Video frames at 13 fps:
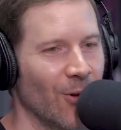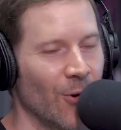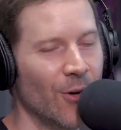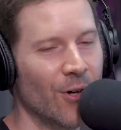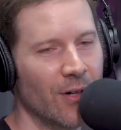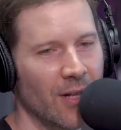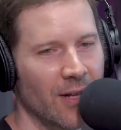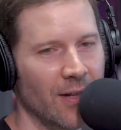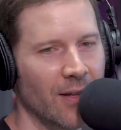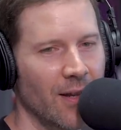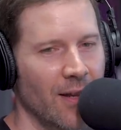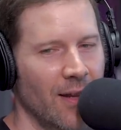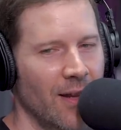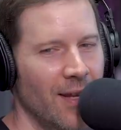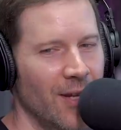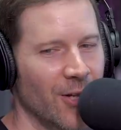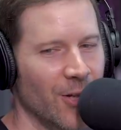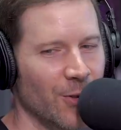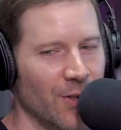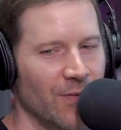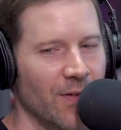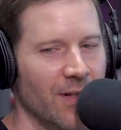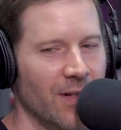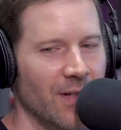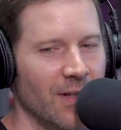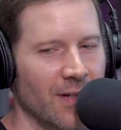Or like you know, it was
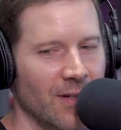funny.